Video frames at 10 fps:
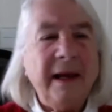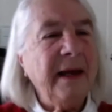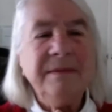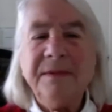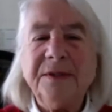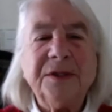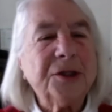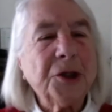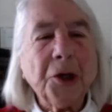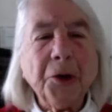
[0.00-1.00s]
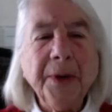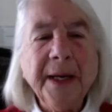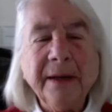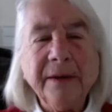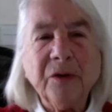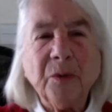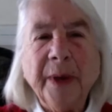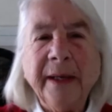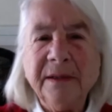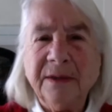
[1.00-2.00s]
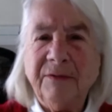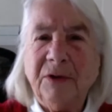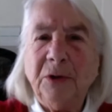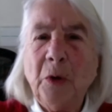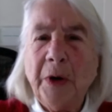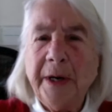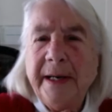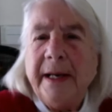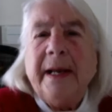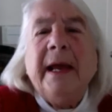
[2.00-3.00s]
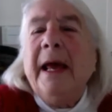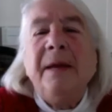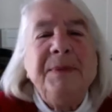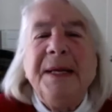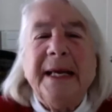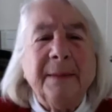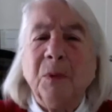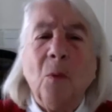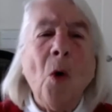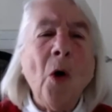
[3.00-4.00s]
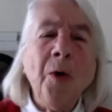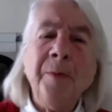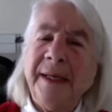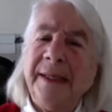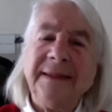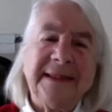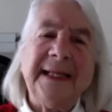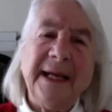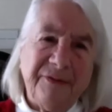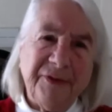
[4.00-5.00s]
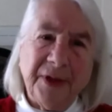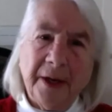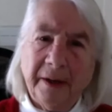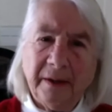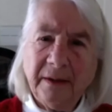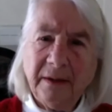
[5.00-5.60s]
and scurry under the wings of the Lord and be kept warm and safe there.